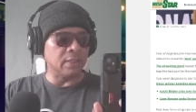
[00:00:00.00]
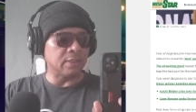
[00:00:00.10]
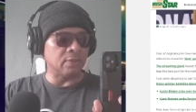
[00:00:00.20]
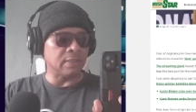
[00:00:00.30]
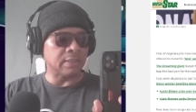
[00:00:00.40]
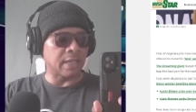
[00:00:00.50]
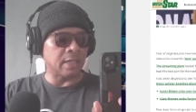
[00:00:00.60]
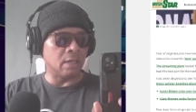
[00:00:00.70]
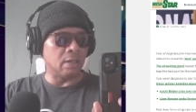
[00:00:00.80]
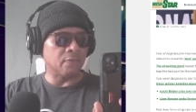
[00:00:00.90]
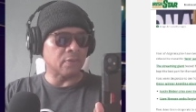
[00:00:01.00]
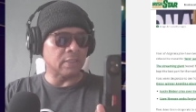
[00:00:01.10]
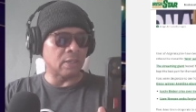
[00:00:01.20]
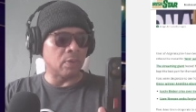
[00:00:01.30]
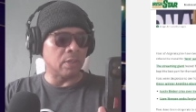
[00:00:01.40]
turn this thing off
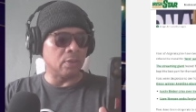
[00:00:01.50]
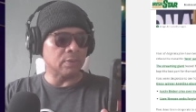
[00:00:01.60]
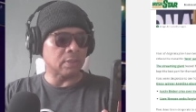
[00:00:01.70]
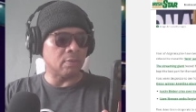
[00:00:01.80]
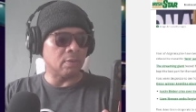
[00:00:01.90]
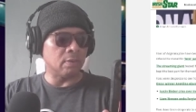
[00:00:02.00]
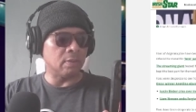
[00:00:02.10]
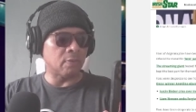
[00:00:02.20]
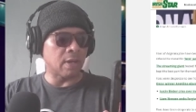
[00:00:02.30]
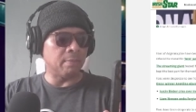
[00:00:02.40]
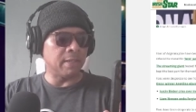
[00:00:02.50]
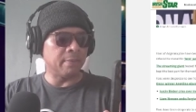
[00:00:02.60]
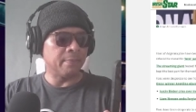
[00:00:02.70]
because I want to know what's going on around me.